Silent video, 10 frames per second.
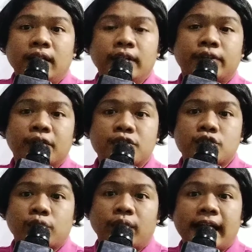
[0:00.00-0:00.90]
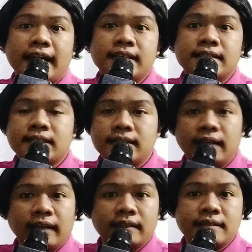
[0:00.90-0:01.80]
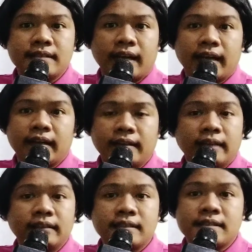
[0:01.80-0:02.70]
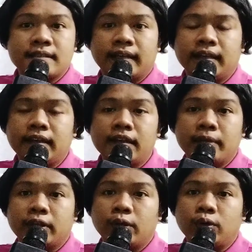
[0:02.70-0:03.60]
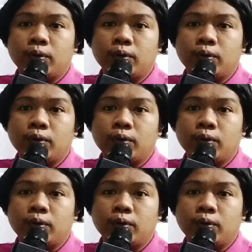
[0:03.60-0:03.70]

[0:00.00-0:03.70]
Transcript: literature as not necessarily limited